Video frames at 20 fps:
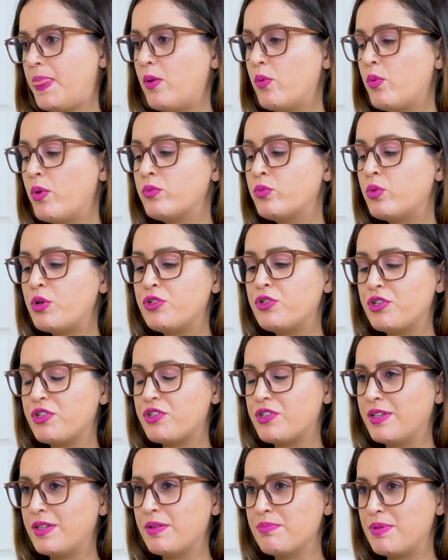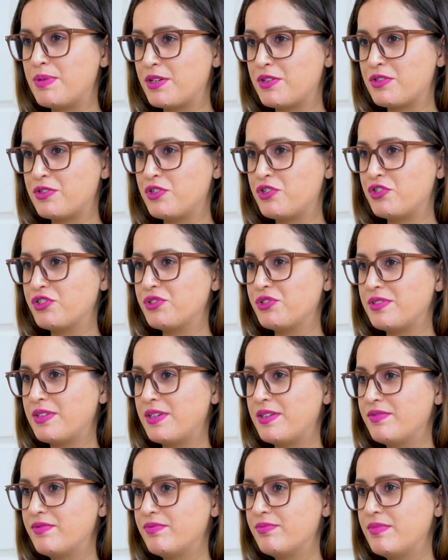What do you see are the biggest issues
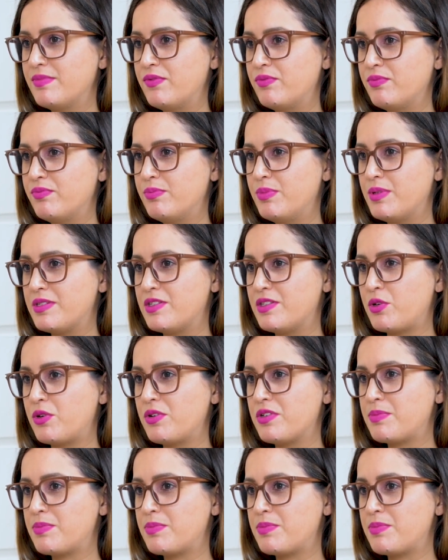that business owners